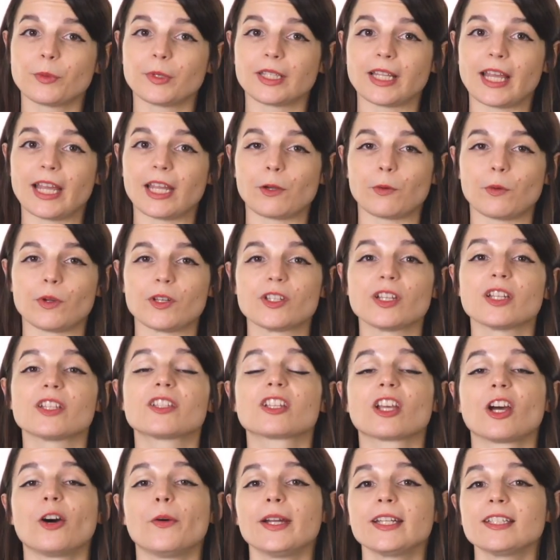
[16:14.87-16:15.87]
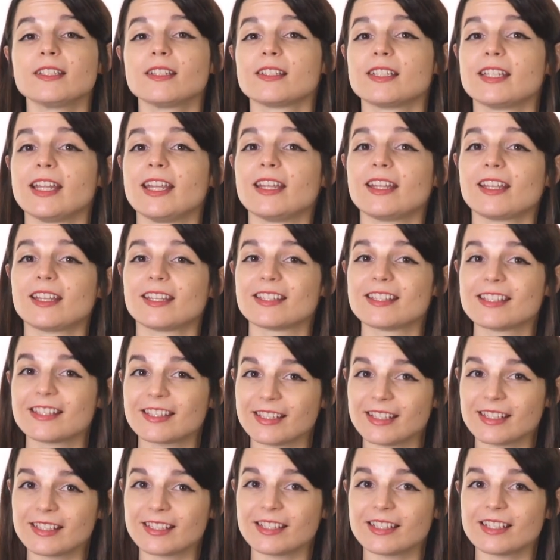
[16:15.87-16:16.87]
a language, it's going to take
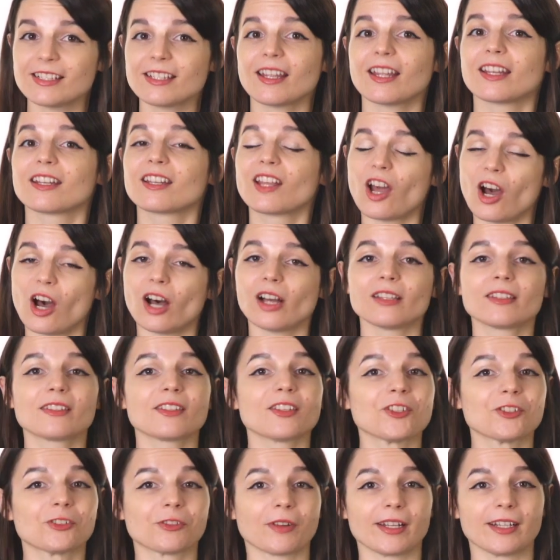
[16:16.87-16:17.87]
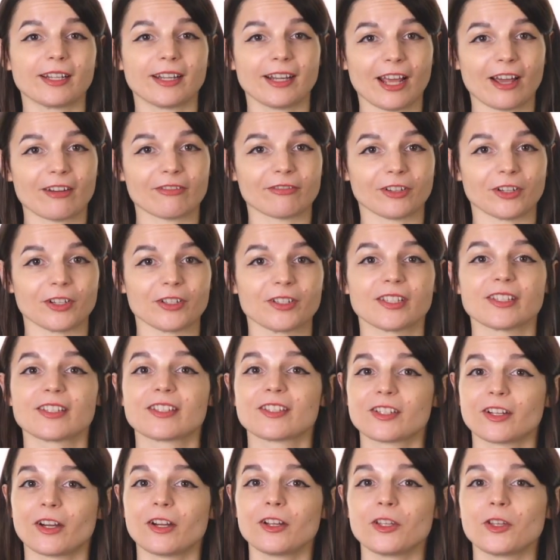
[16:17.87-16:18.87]
consistent and concentrated effort to
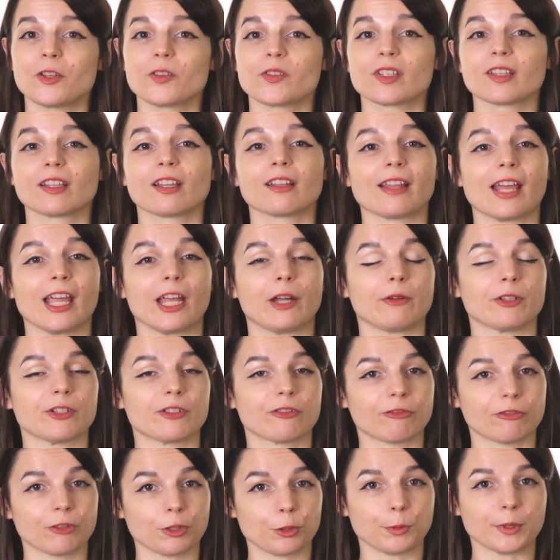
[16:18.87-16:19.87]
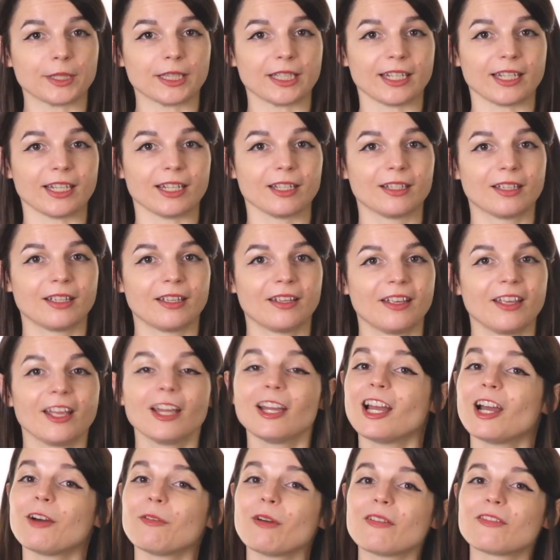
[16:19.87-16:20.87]
start using the language fluently.
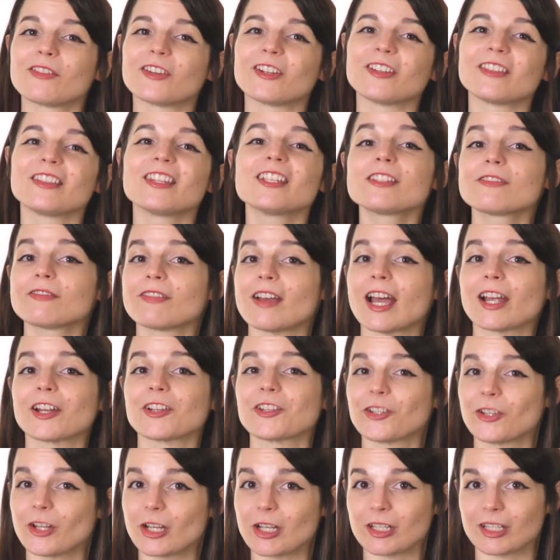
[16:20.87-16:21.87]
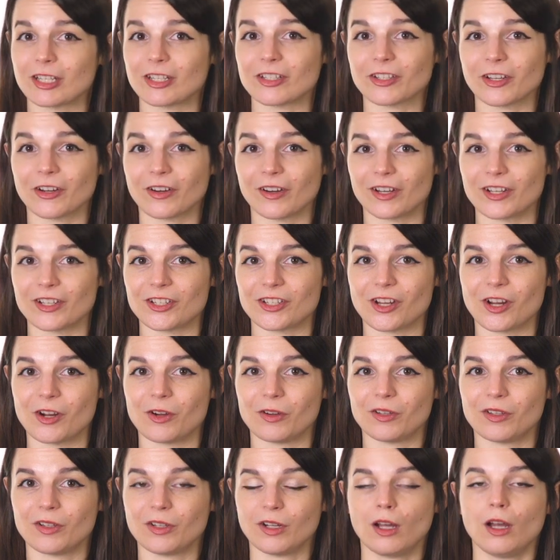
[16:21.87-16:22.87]
However, this fact shouldn't discourage you.
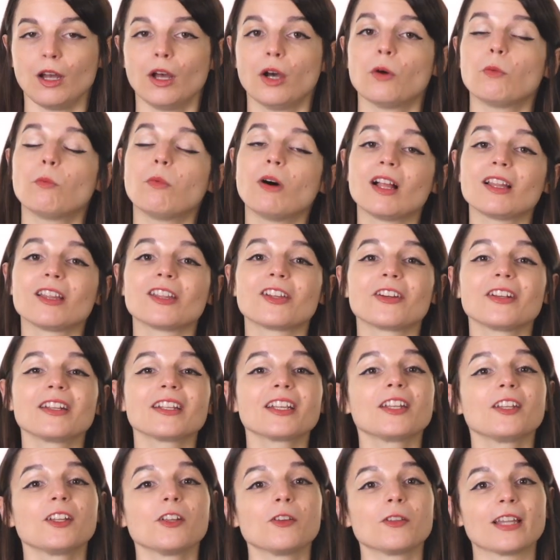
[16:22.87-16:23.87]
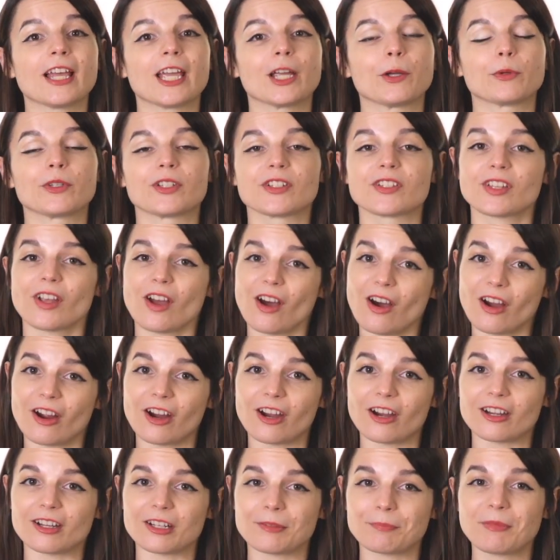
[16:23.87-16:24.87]
While learning a new language is
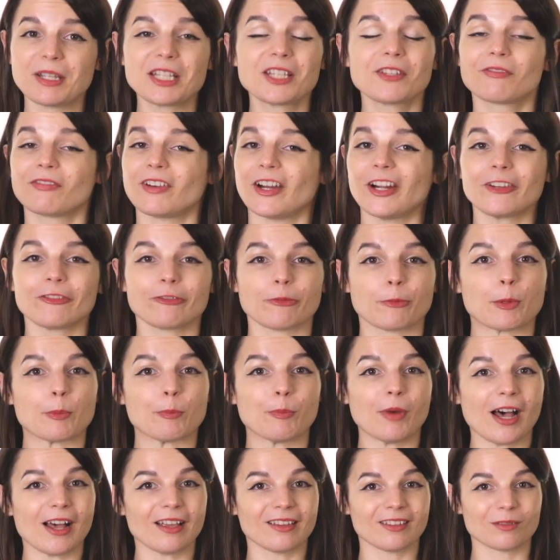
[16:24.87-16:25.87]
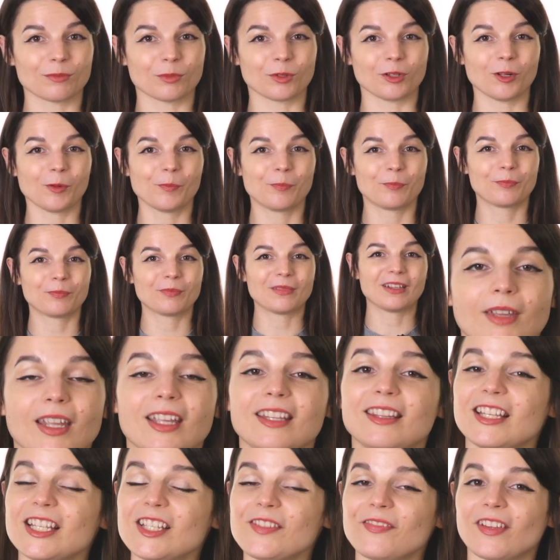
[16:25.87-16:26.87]
hard, it's far from impossible.
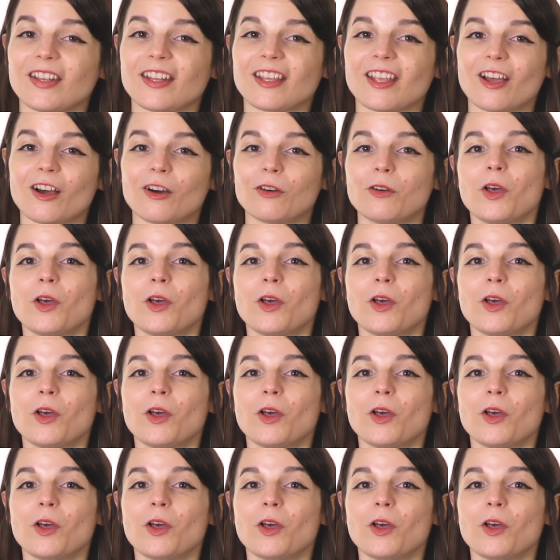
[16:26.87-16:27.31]
In this video,